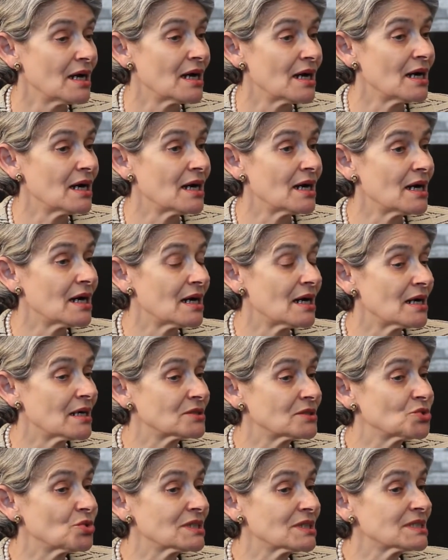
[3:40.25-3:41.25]

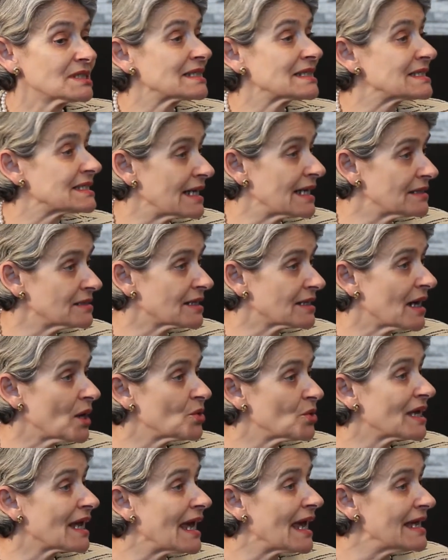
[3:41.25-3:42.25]
to understand
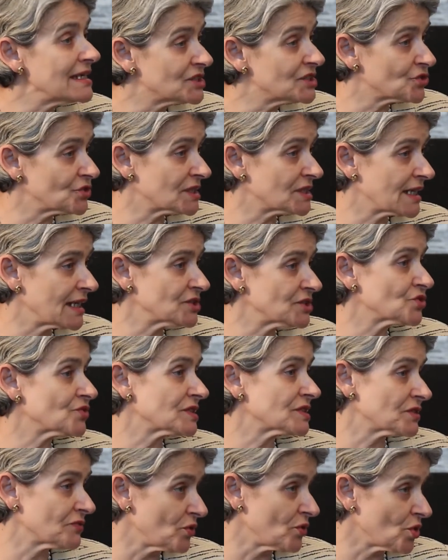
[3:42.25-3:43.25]
how hatred can
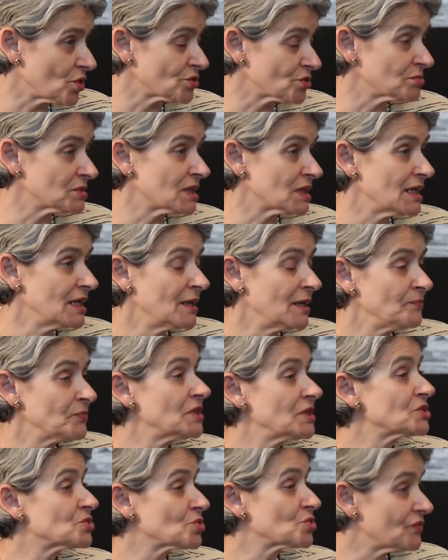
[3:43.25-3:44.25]
transform
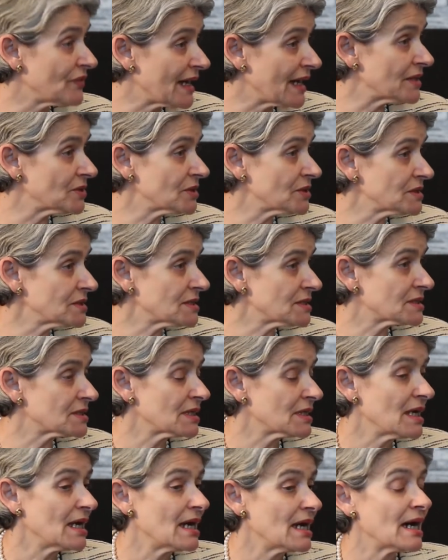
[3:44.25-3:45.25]
into
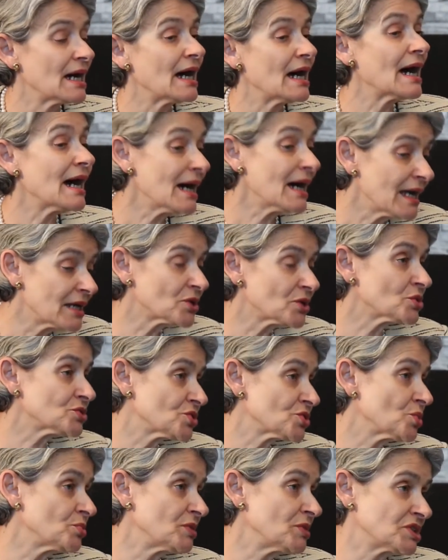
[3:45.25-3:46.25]
violence, and
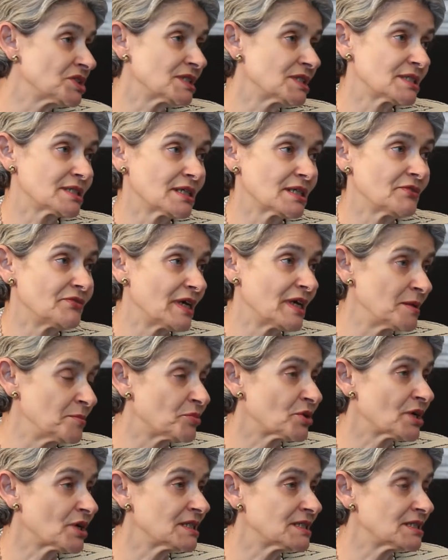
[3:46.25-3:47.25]
also, which is very
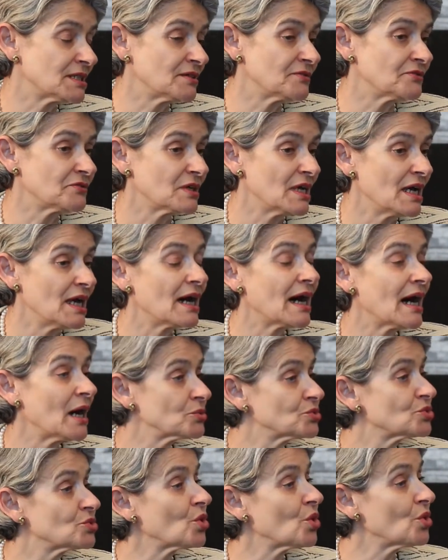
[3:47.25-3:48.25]
impressive,
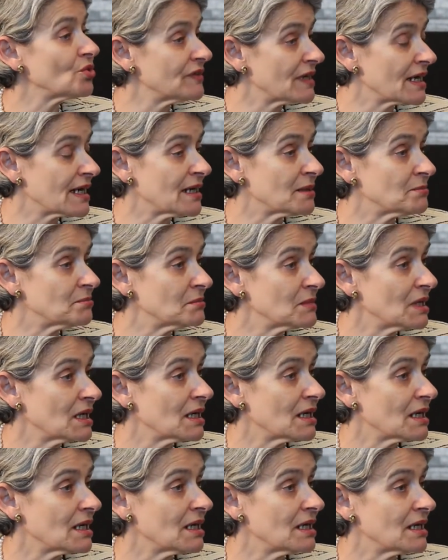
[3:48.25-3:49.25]
how to overcome
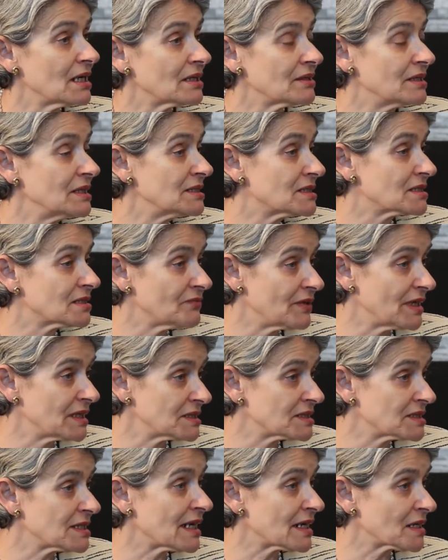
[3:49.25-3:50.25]
these
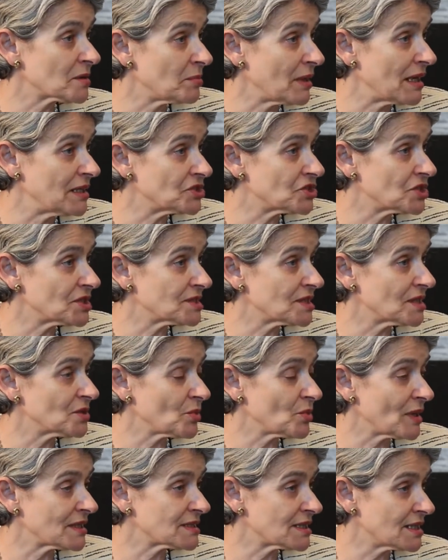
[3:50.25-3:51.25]
very dark pages
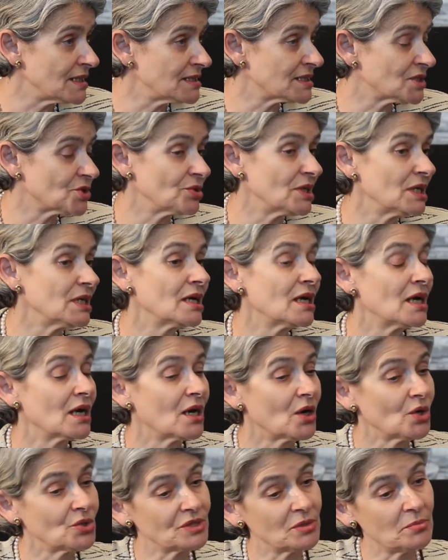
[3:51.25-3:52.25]
in one's history
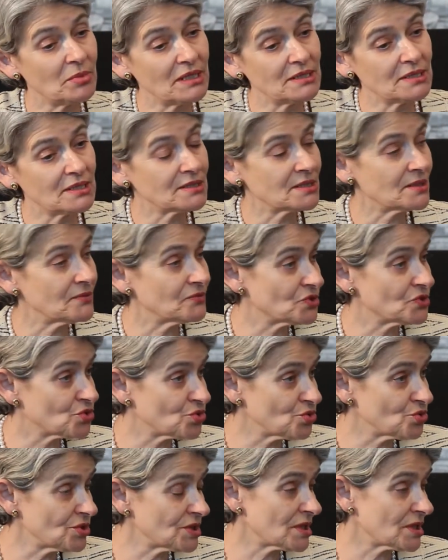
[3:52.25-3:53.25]
on the basis of
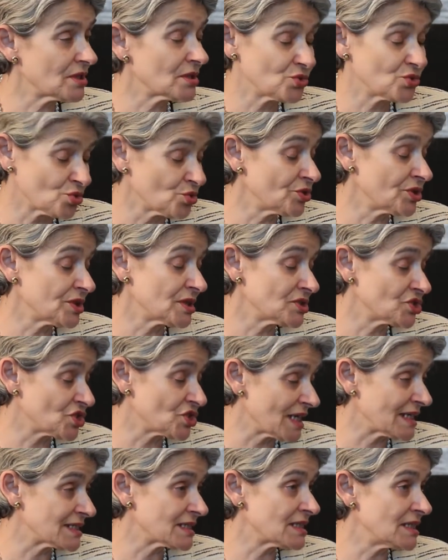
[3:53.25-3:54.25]
truth,
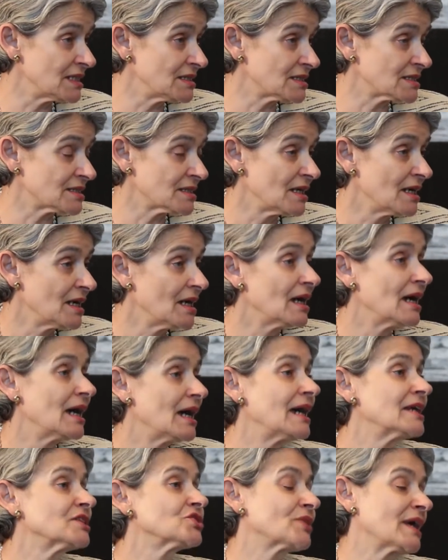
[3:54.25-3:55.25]
justice, and